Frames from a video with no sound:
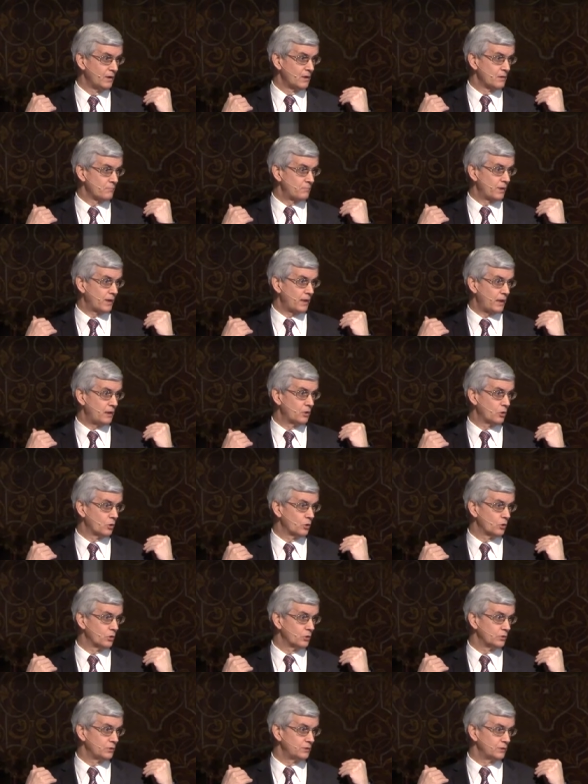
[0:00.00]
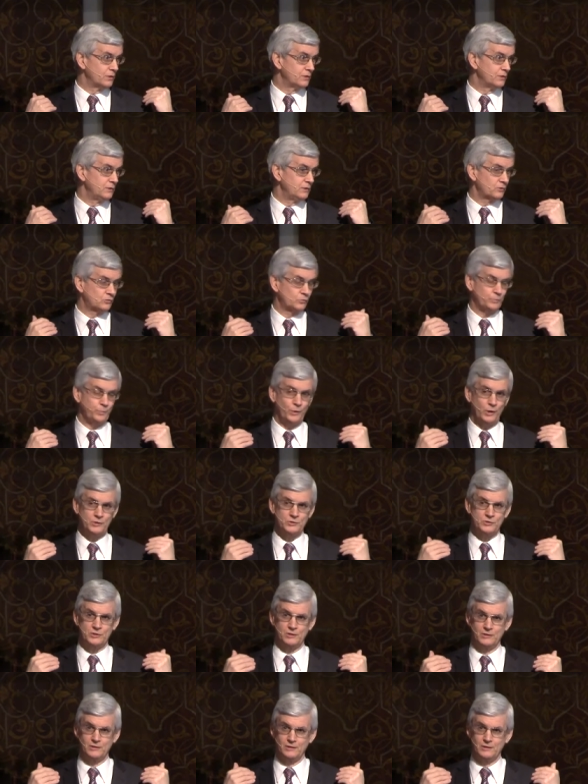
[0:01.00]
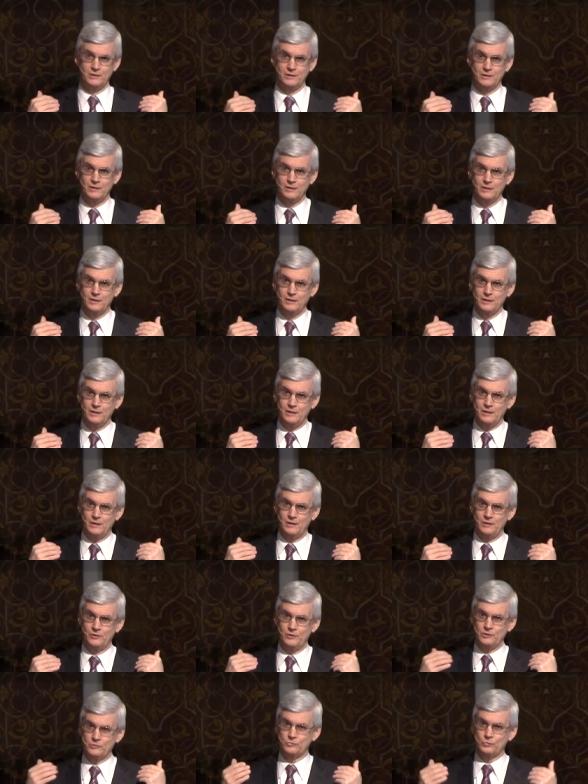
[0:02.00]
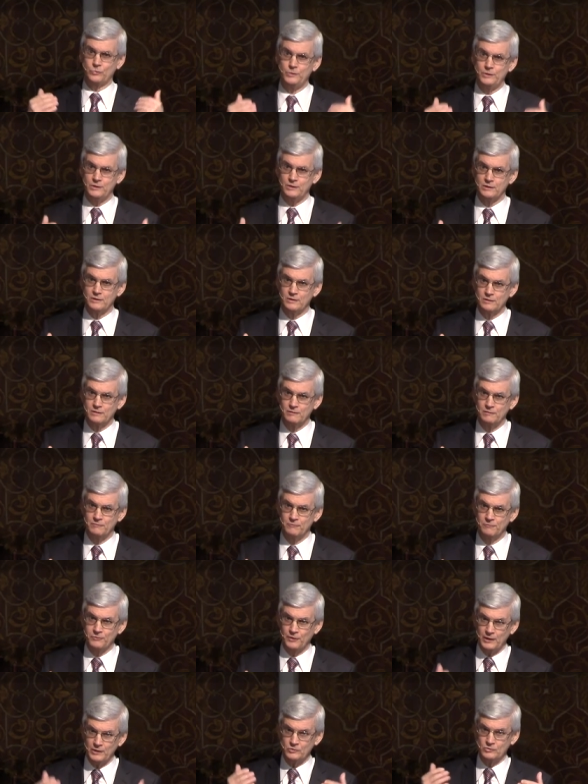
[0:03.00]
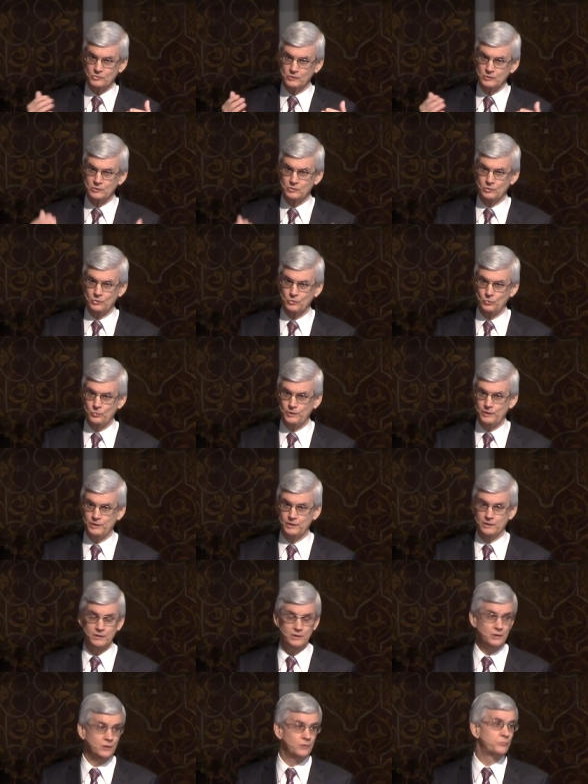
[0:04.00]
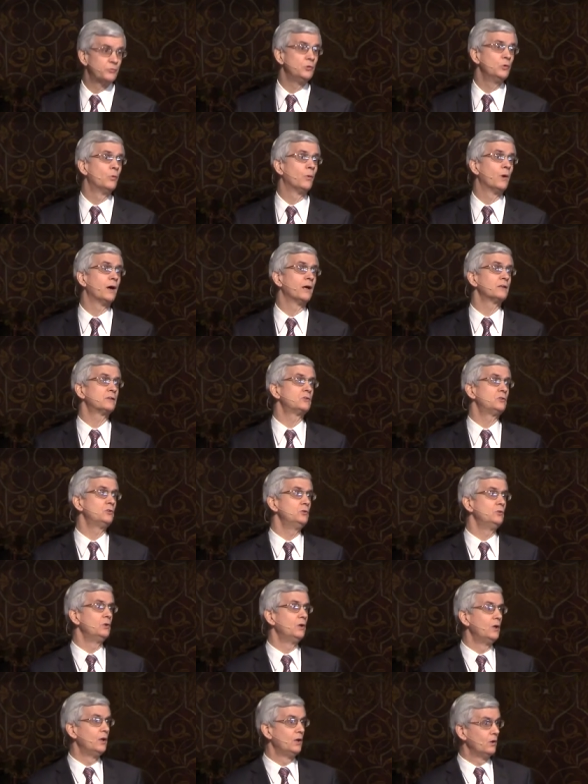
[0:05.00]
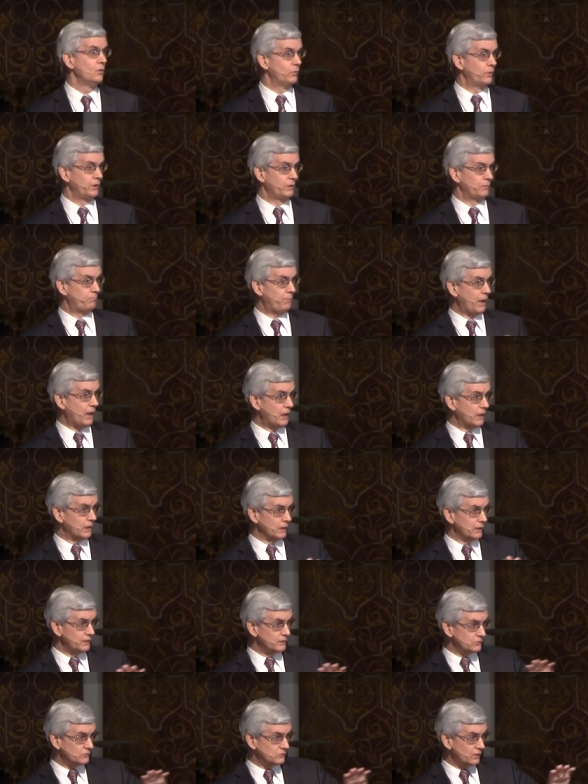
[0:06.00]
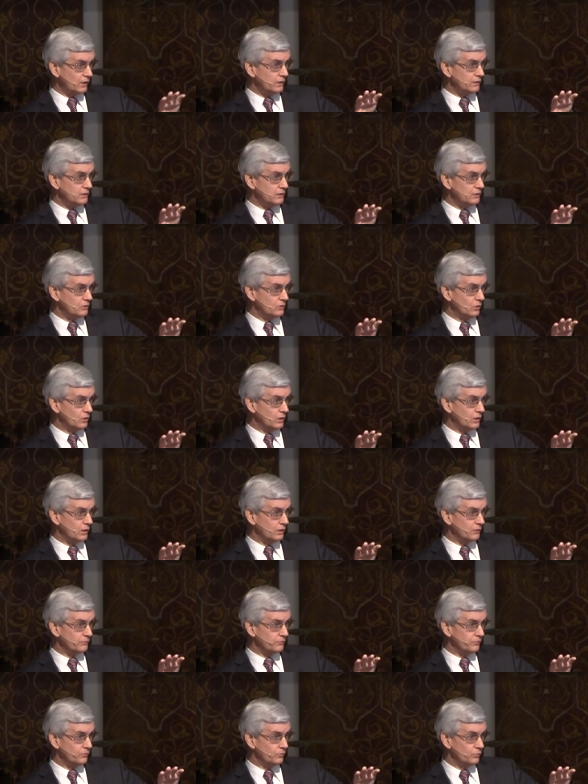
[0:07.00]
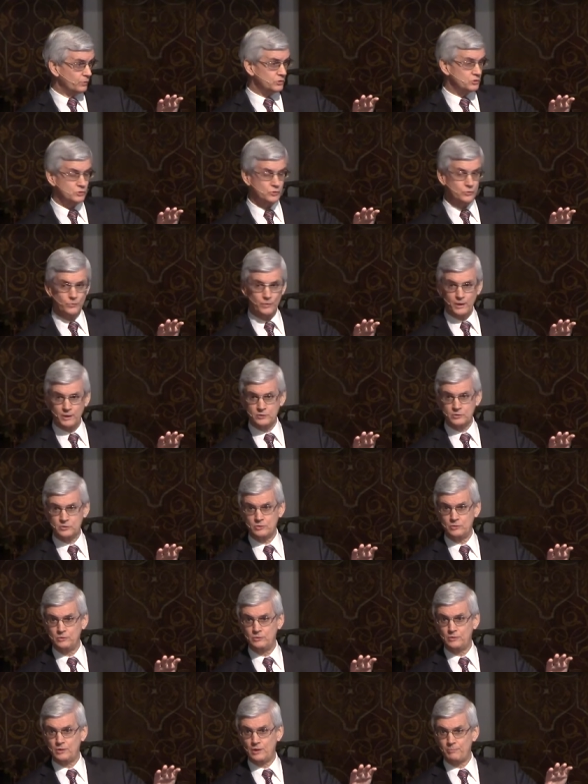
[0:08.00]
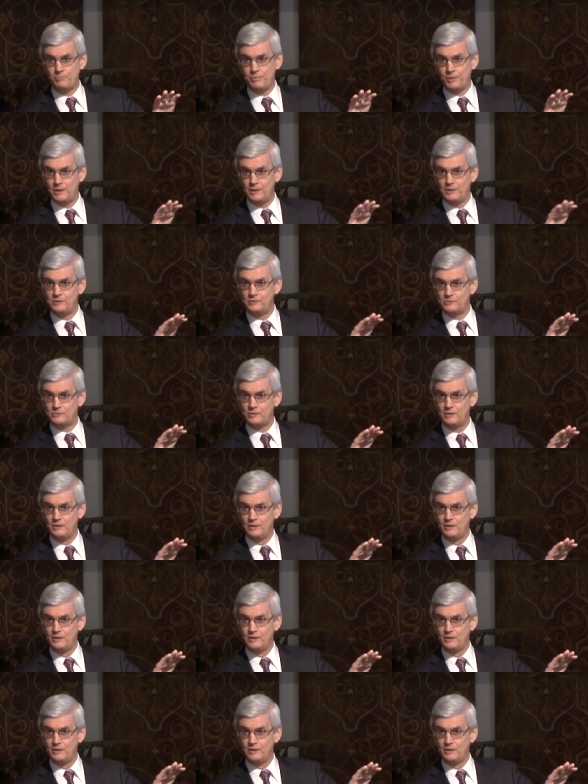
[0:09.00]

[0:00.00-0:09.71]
But I heard the expression uh, this week. Face into the wind. If you want to, when a pilot is taking off, which direction do they place